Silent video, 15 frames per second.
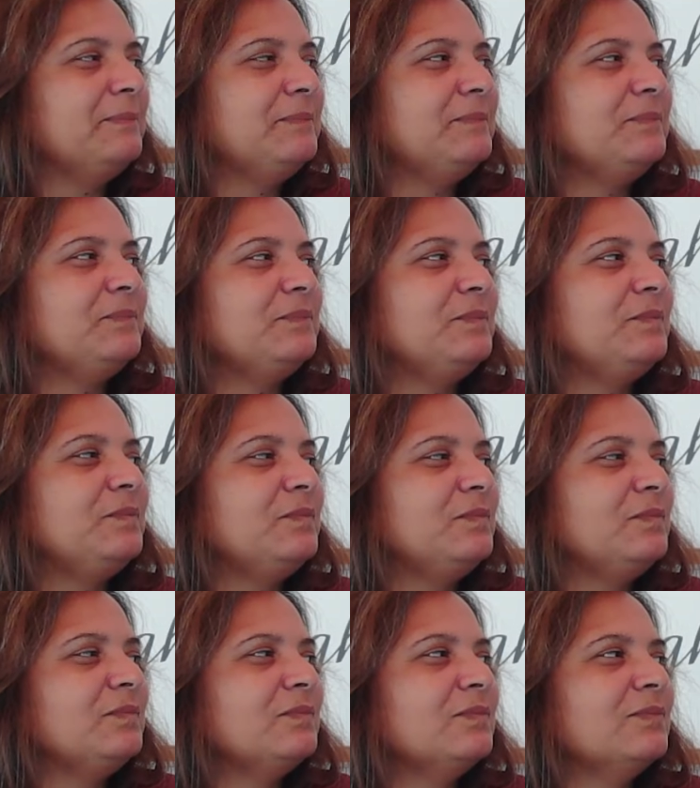
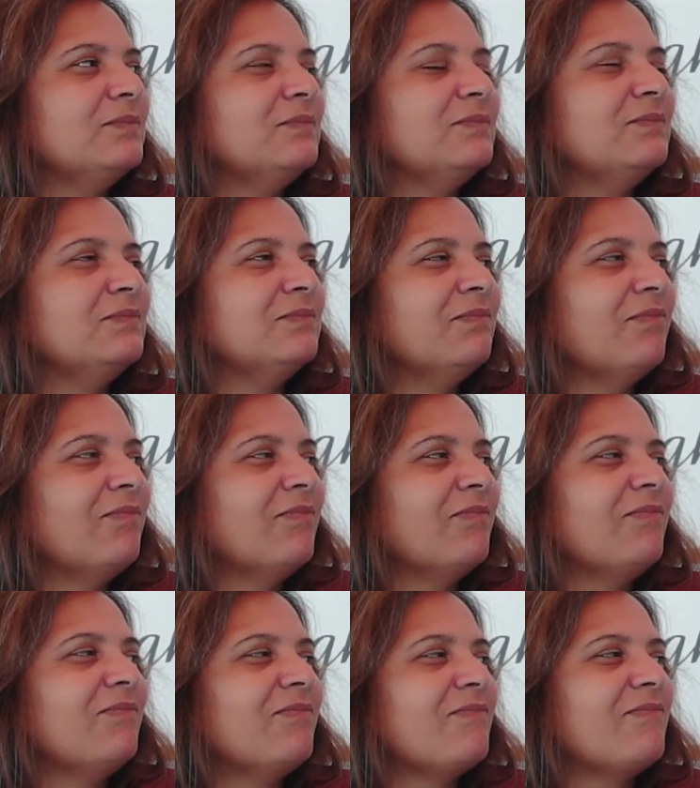
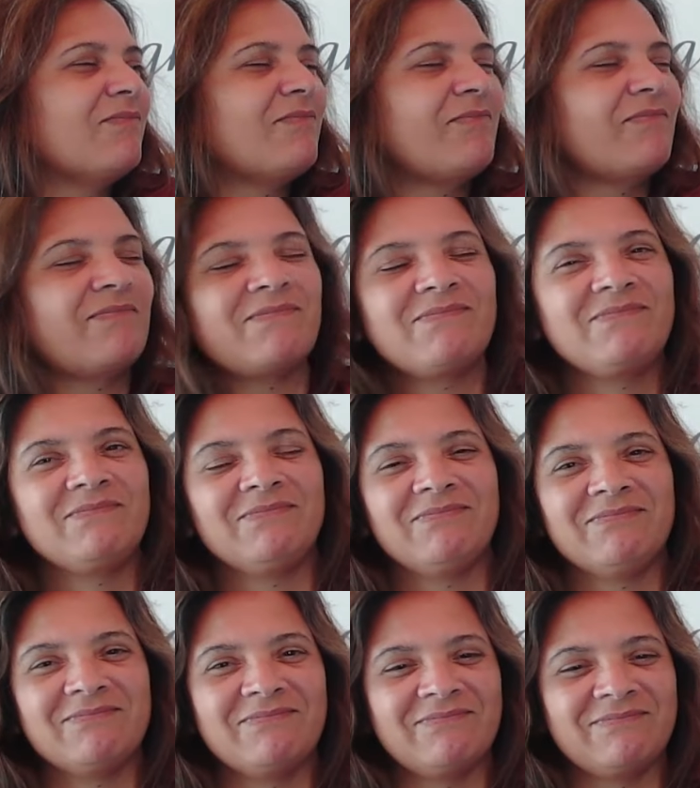
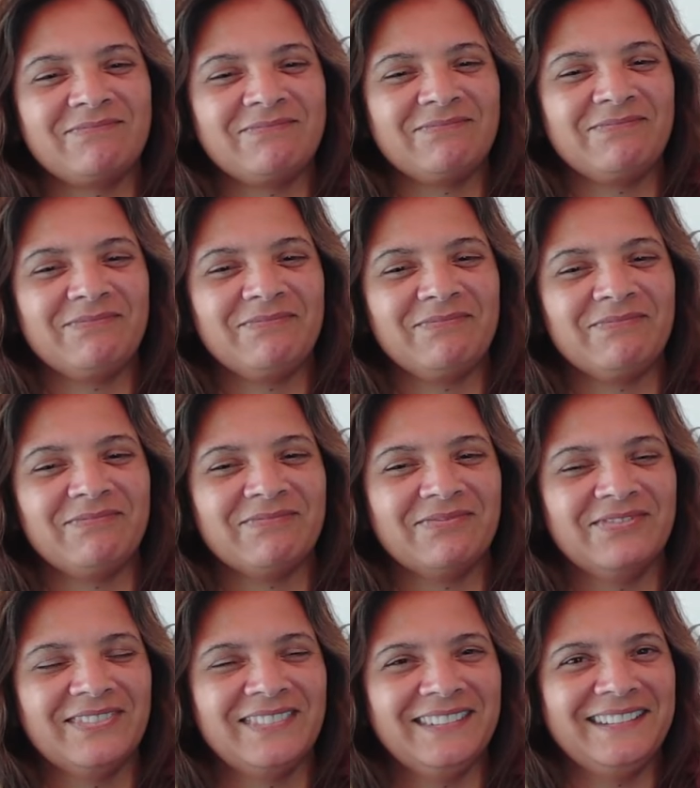
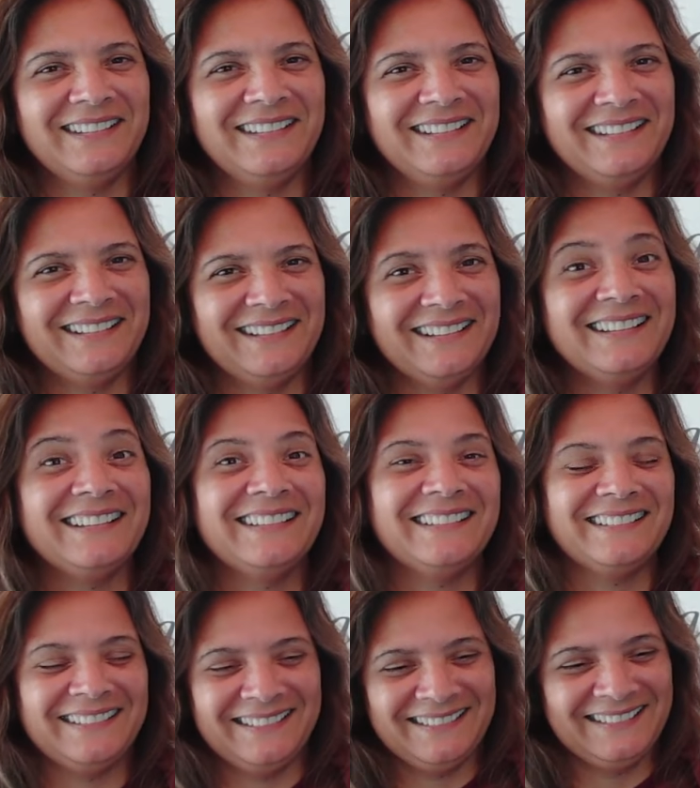
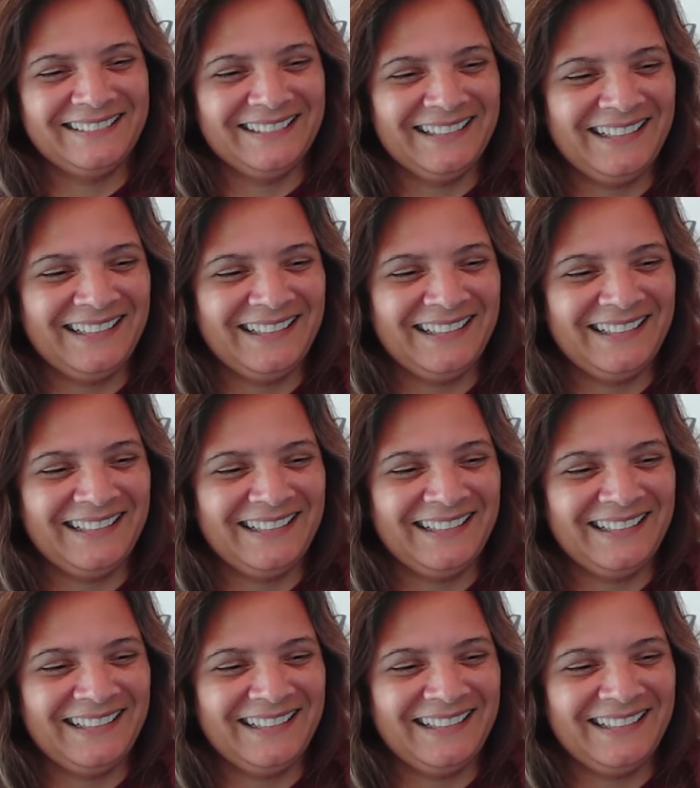(not speaking)